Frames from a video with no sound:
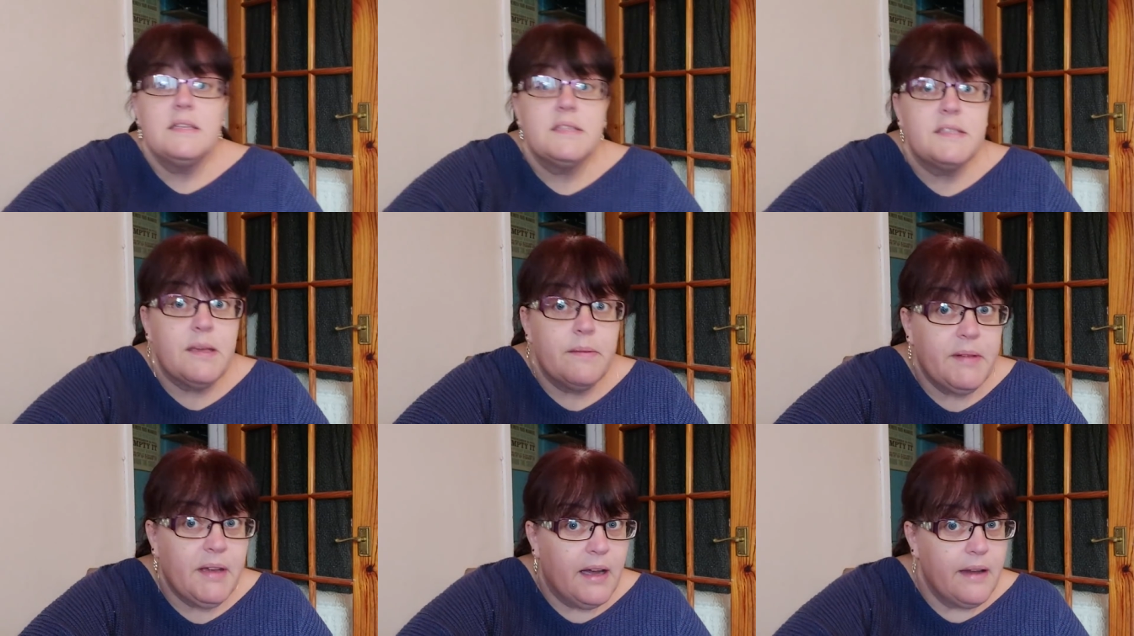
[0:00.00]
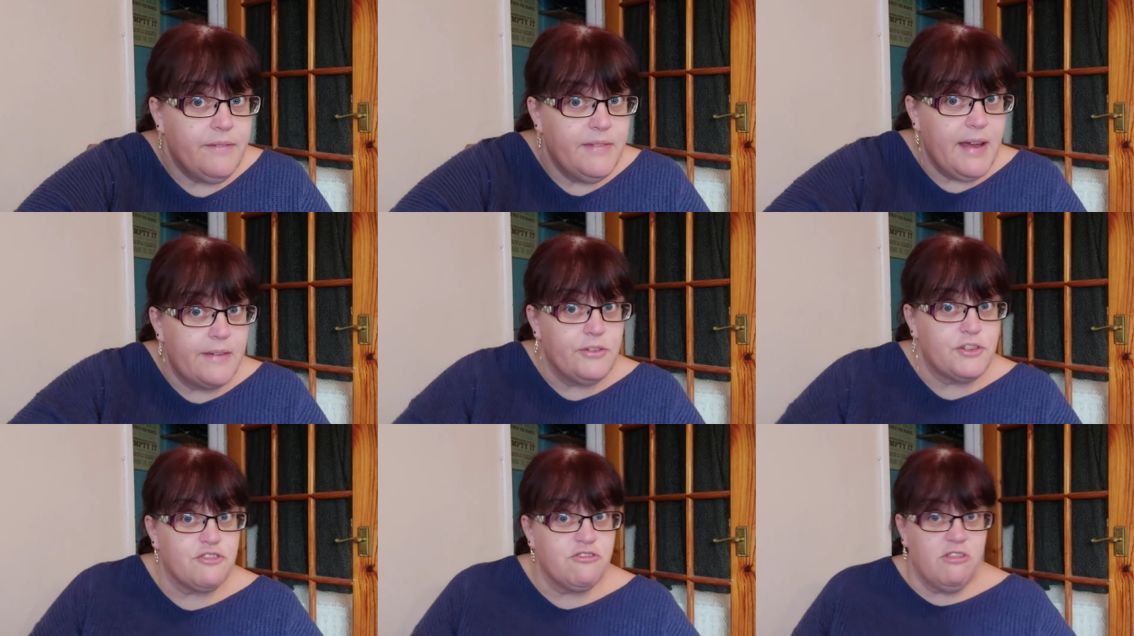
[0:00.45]
Something I've
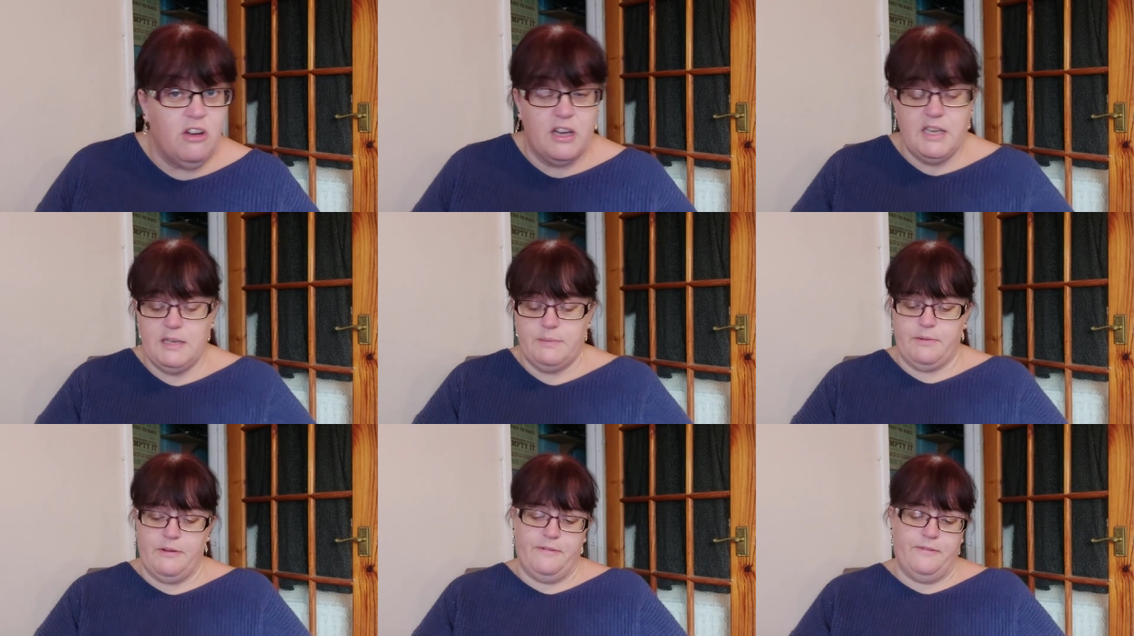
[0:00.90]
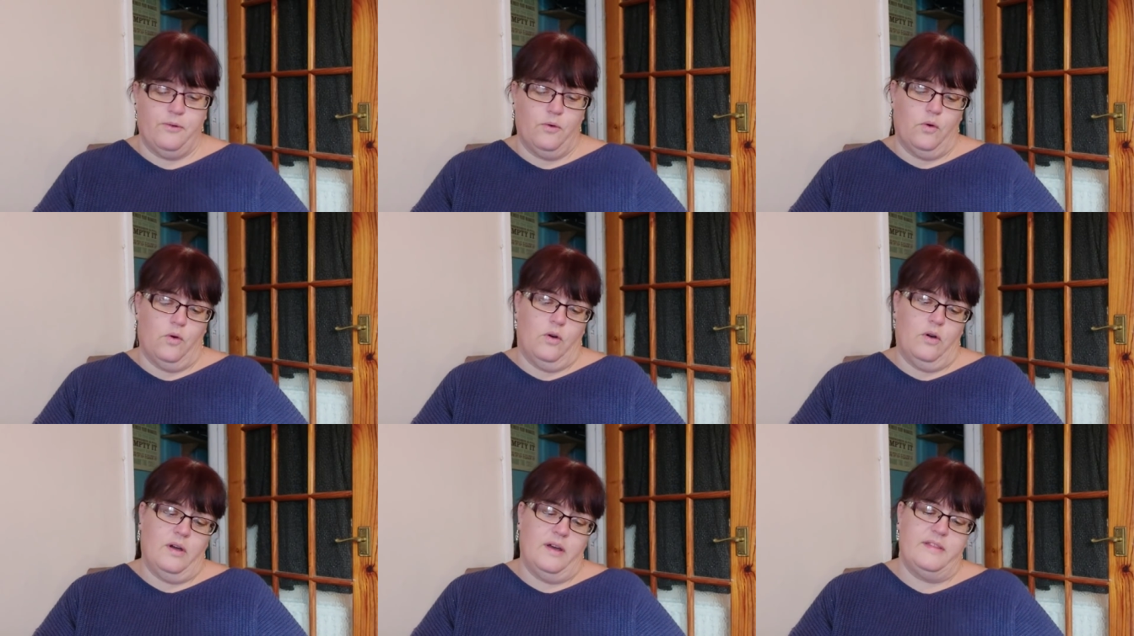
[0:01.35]
never tried before